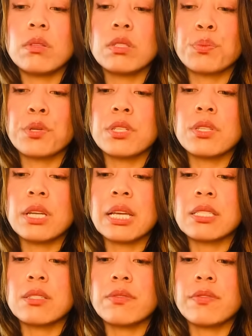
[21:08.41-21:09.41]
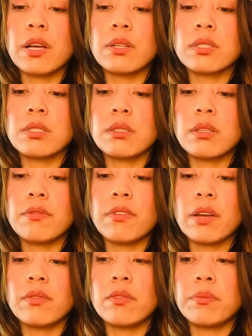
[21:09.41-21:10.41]
This person has felt the
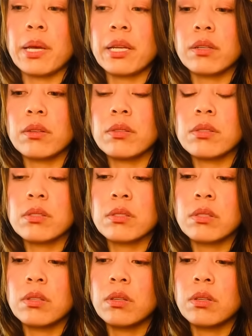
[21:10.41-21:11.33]
Five of Pentacles.